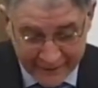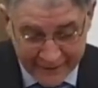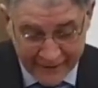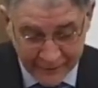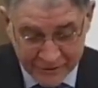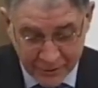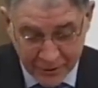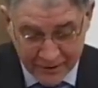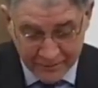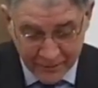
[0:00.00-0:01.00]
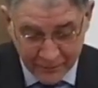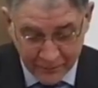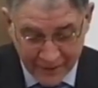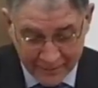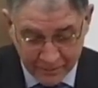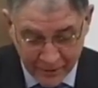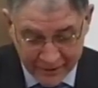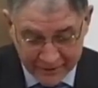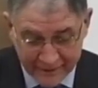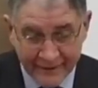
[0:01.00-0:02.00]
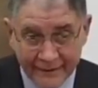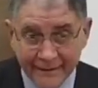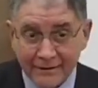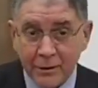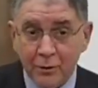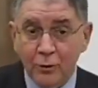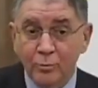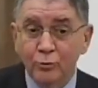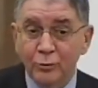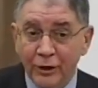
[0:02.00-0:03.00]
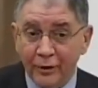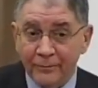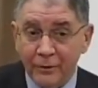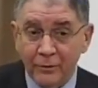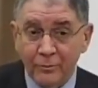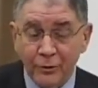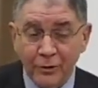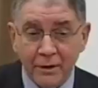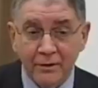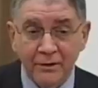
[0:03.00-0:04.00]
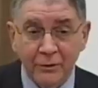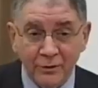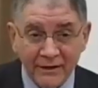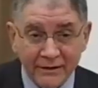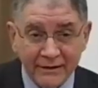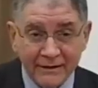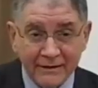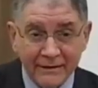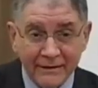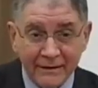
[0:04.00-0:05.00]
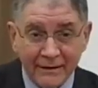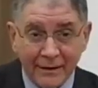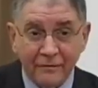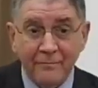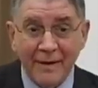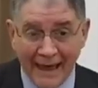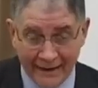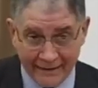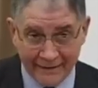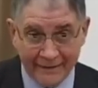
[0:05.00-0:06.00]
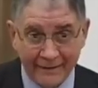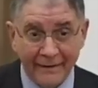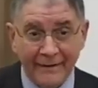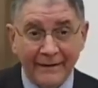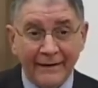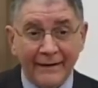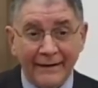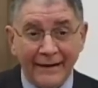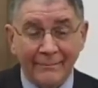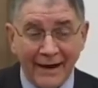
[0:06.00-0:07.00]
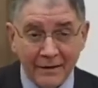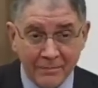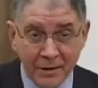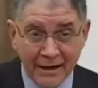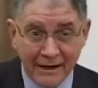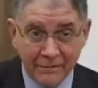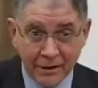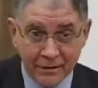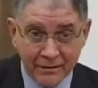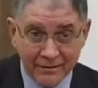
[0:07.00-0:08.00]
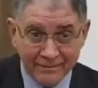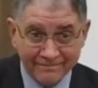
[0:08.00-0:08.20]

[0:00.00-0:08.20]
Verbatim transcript: Uh, I wish to say one point that is communio. Communio is the unity of men among themselves,